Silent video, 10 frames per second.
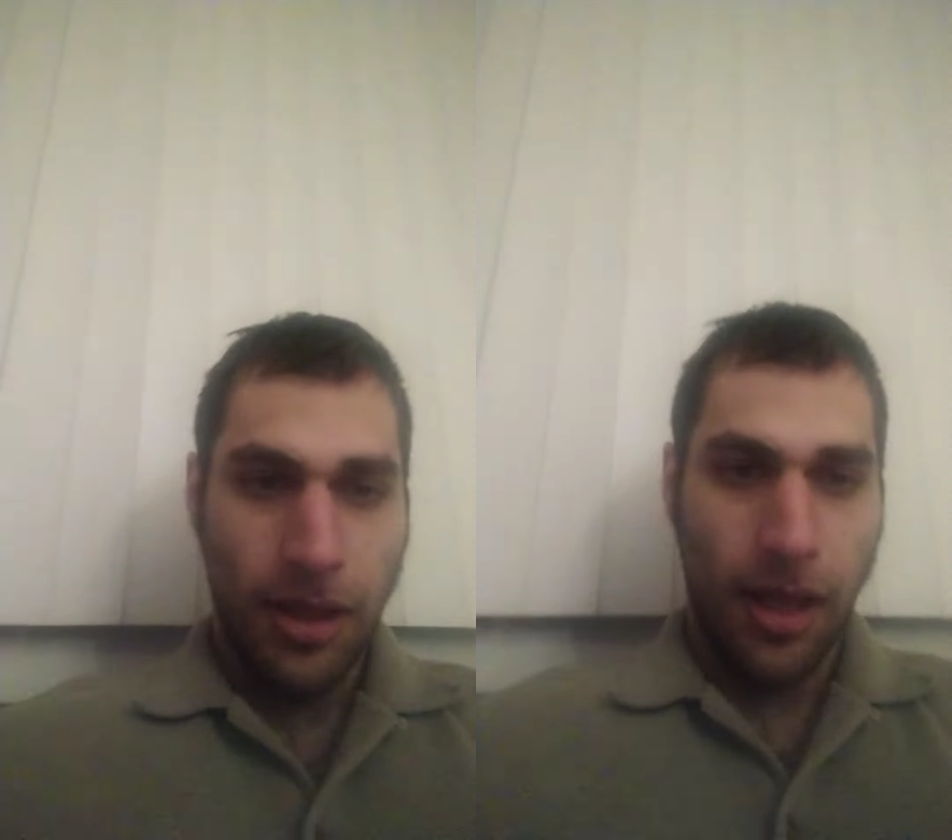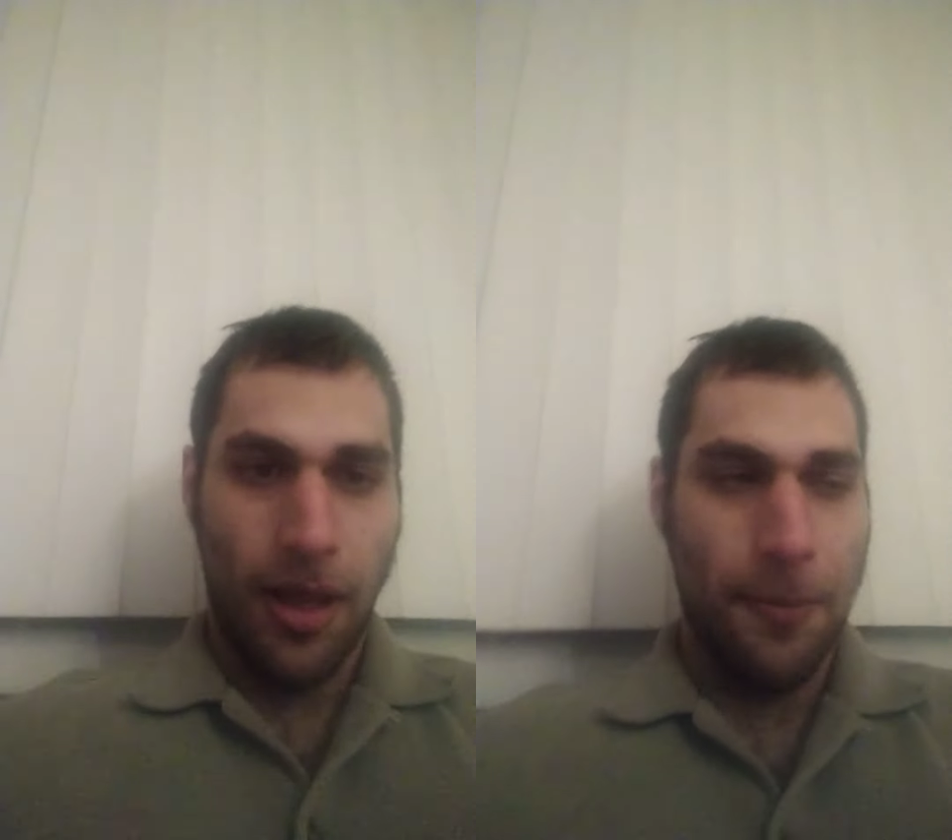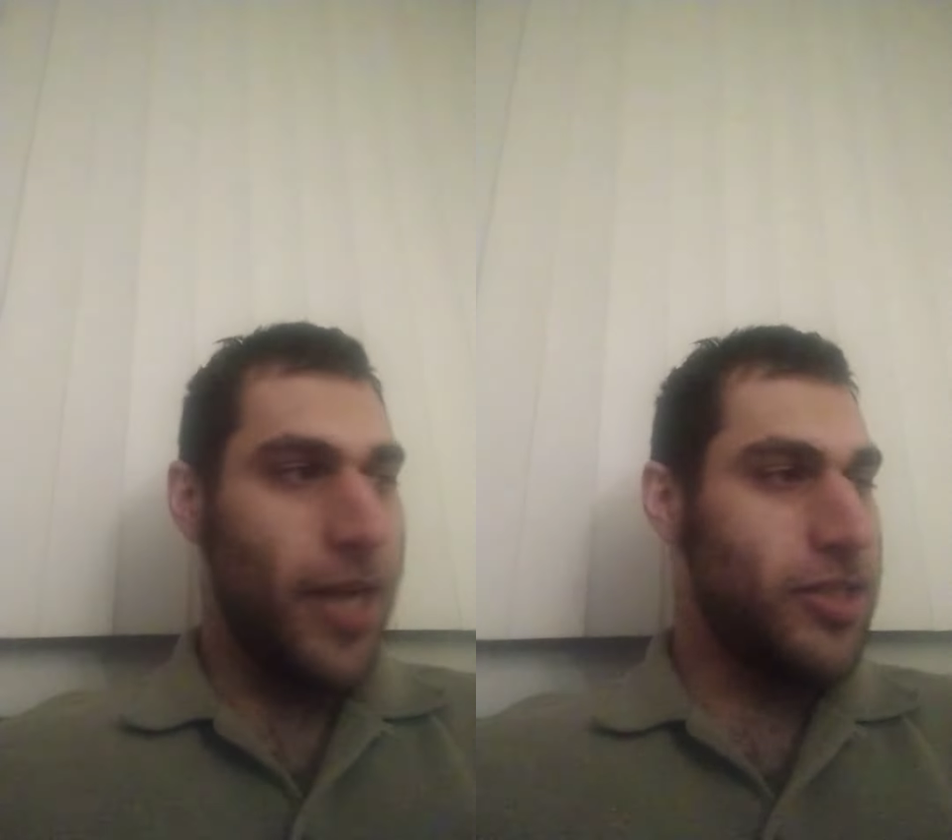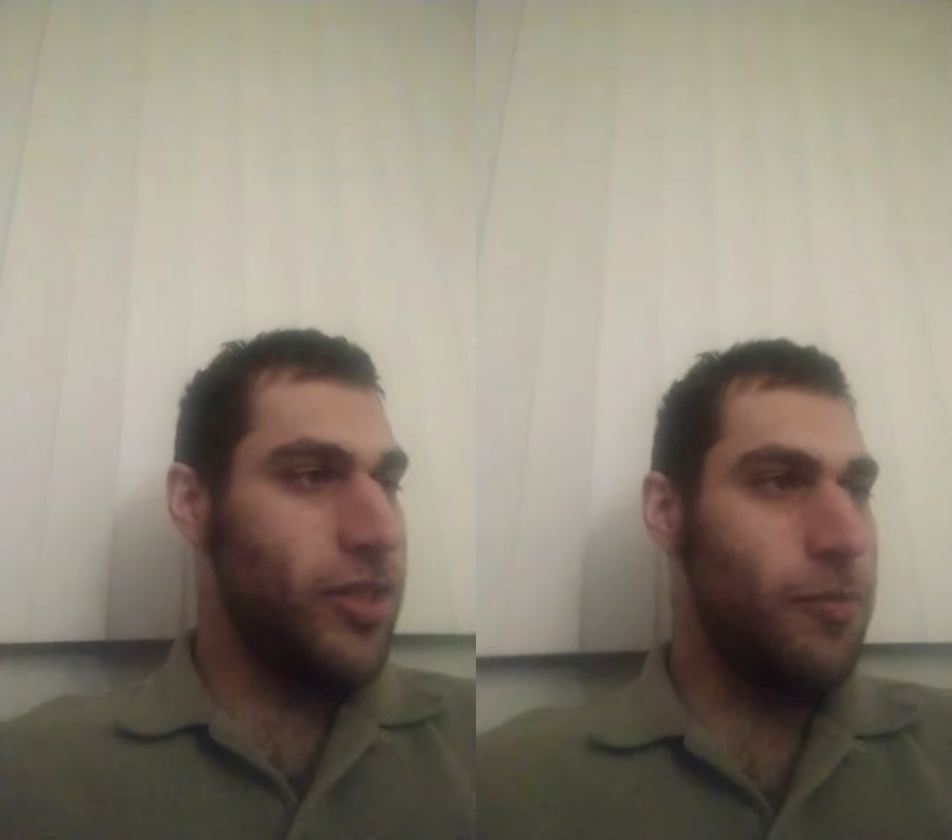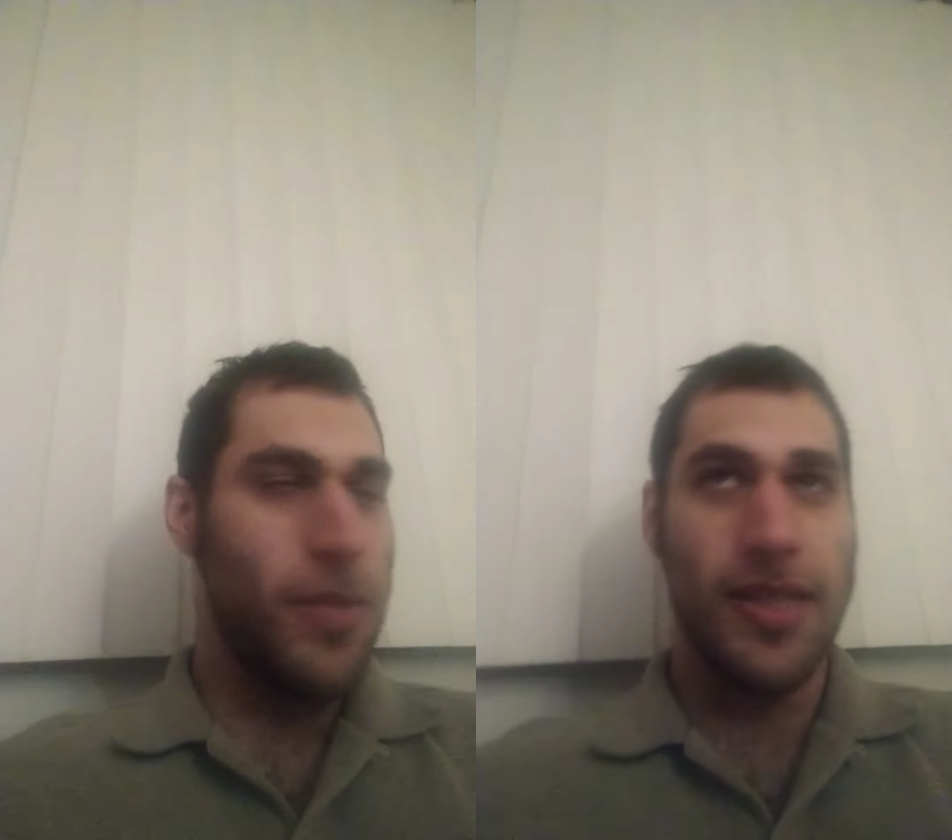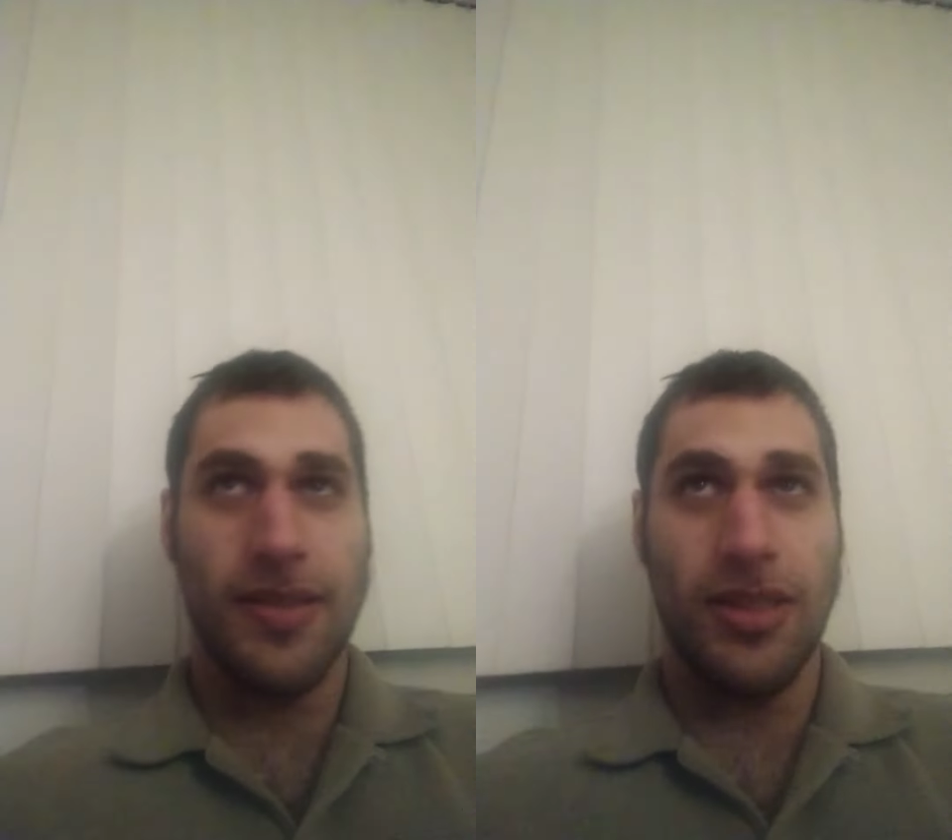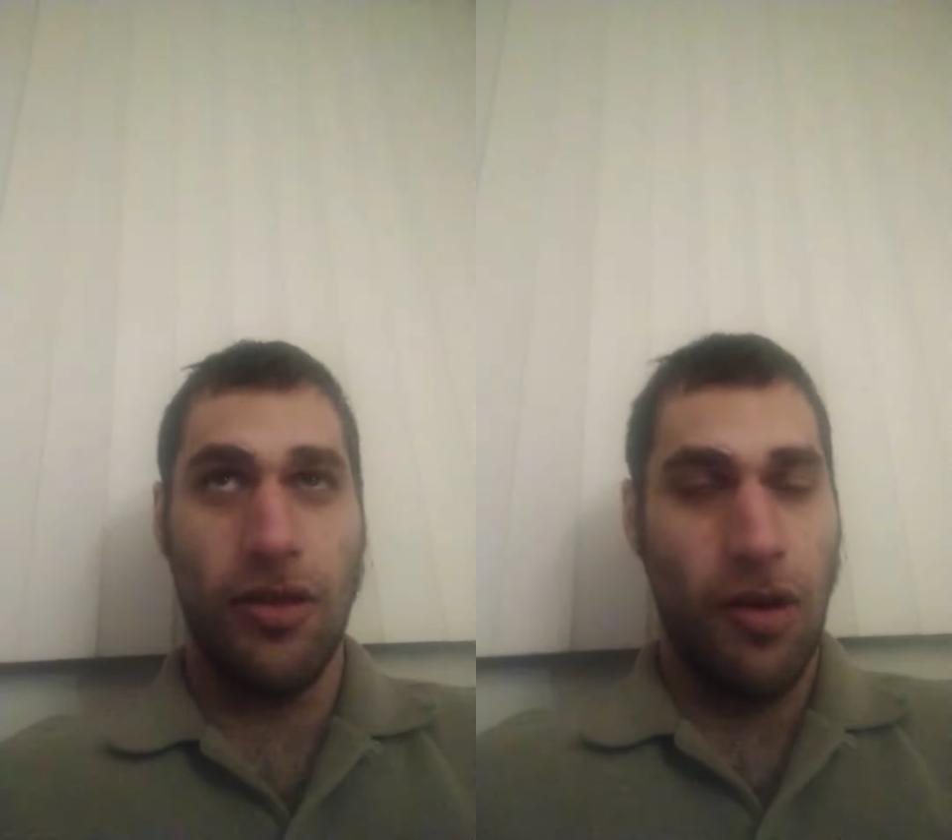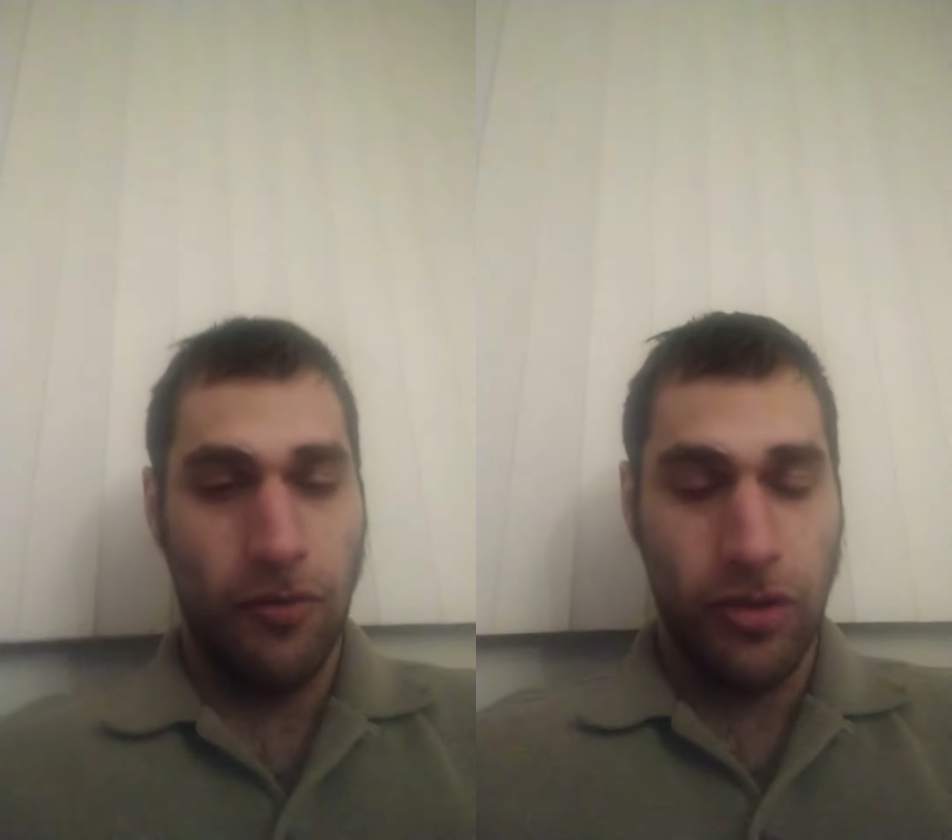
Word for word: Um, I do miss, you know,